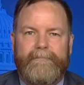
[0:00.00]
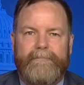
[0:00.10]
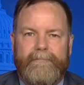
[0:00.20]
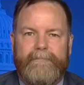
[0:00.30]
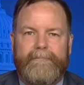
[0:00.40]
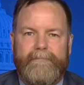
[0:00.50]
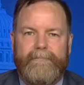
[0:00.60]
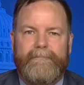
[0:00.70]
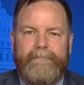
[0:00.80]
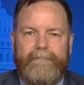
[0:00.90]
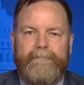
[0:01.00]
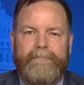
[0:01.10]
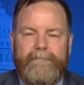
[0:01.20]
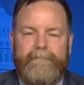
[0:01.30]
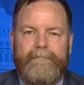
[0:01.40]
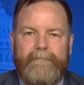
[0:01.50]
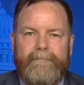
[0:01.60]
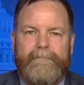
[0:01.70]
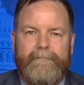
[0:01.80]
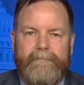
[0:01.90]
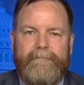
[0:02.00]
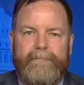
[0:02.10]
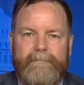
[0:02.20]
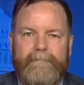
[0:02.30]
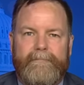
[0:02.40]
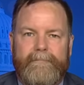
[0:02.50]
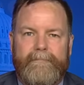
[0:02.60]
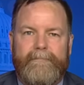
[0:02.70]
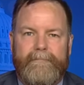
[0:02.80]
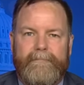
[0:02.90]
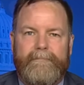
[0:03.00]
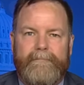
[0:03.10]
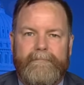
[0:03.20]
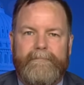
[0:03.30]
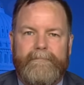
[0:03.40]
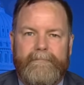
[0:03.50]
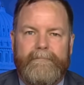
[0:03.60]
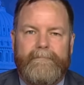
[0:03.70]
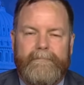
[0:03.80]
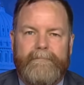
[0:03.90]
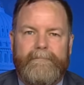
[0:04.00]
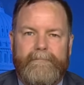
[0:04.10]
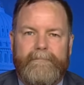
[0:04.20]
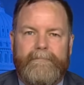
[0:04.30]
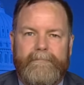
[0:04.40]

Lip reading: The person shown says nothing.